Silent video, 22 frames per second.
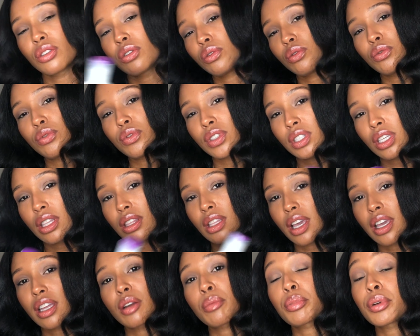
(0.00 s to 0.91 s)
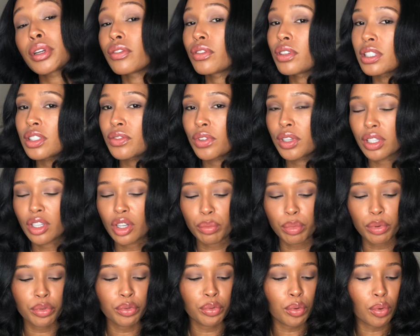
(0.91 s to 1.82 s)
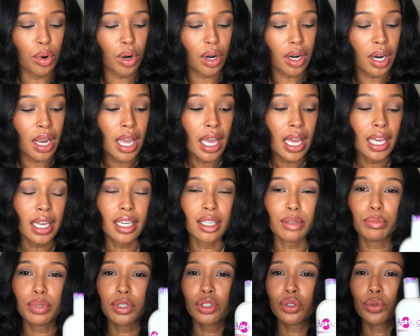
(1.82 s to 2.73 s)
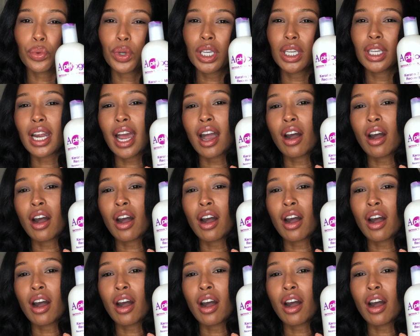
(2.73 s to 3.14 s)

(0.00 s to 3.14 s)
You've seen that in a previous video before. In between,